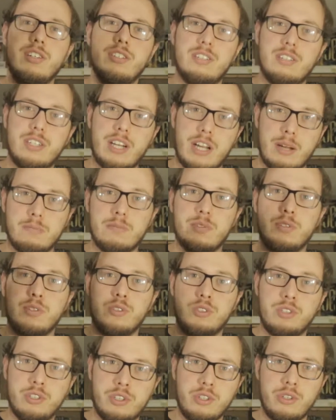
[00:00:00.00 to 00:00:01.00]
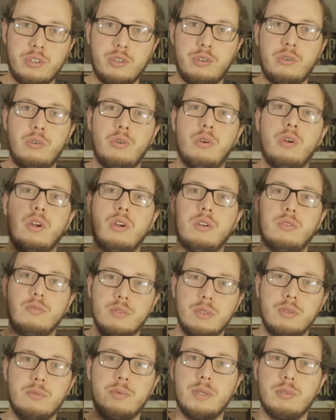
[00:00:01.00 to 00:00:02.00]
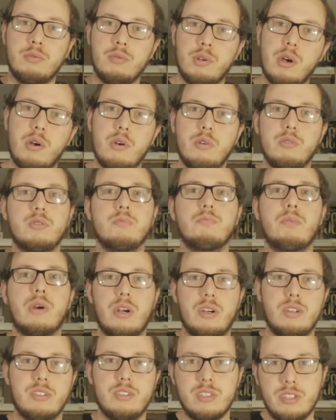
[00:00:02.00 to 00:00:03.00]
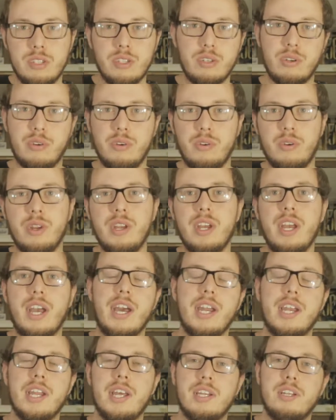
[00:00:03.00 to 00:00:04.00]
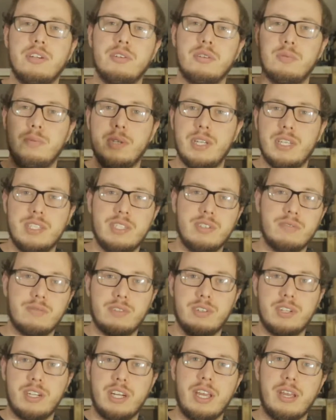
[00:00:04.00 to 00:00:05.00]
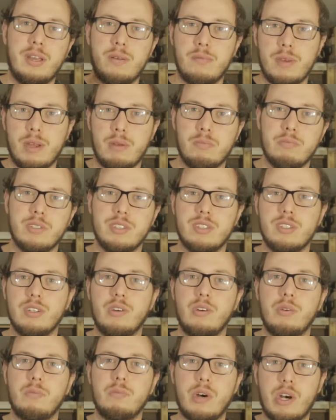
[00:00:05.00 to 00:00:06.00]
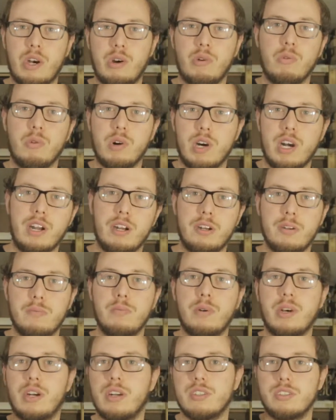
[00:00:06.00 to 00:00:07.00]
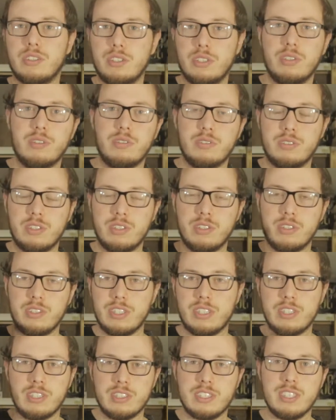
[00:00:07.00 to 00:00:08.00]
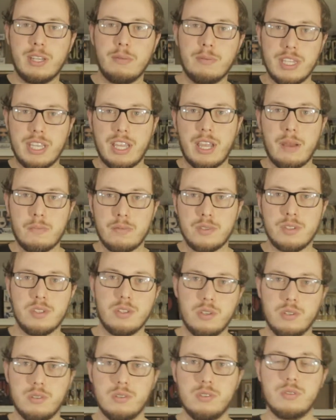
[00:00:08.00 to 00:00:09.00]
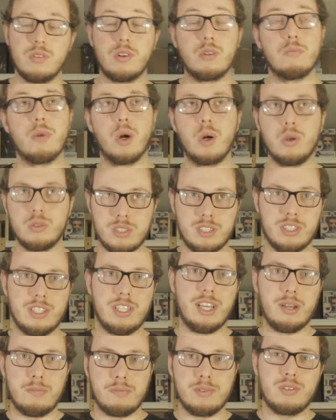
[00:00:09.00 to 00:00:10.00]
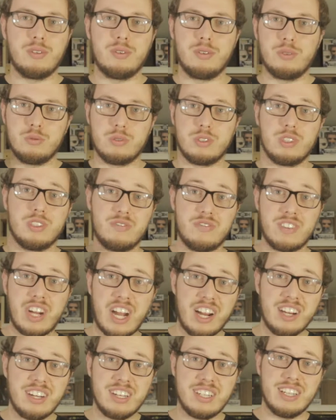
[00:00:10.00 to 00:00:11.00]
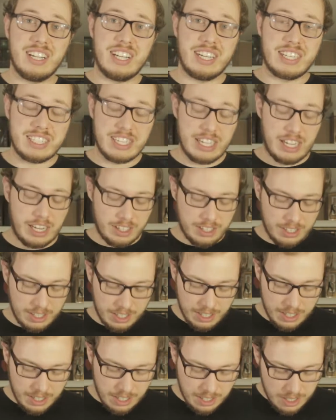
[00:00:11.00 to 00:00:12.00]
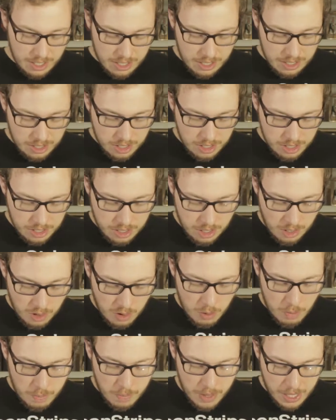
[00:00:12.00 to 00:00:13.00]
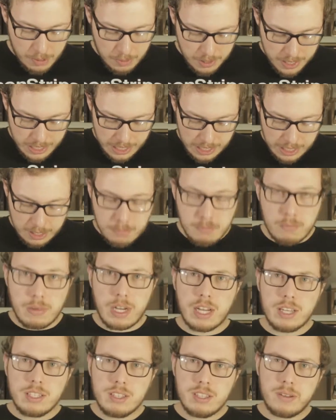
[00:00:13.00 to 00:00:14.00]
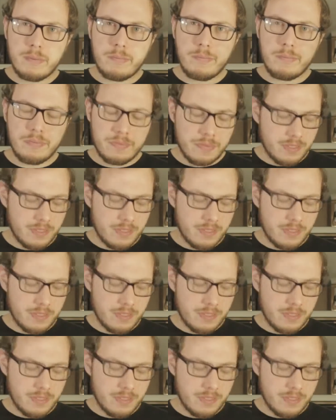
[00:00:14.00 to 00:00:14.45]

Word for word: Chapter 2, Ruby Rose Part 2. And then there would be a different name episode, Part 1, Part 2. So some of the episodes, or most of the episodes, were divided like that. So maybe they combine them.